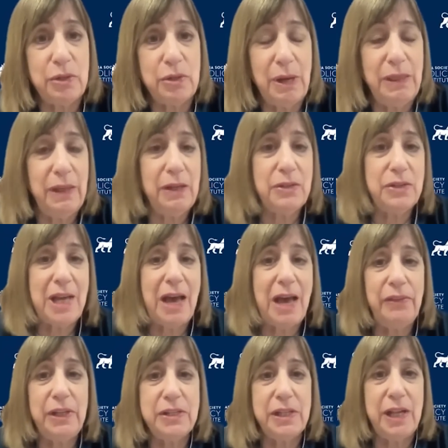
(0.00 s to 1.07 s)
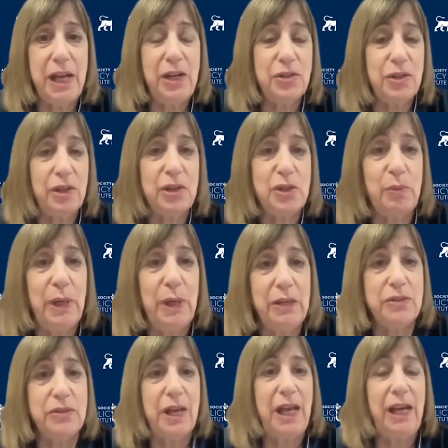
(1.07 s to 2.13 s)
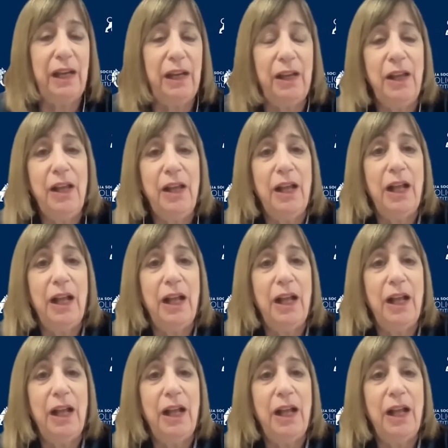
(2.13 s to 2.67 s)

So I think Southeast Asia this week is getting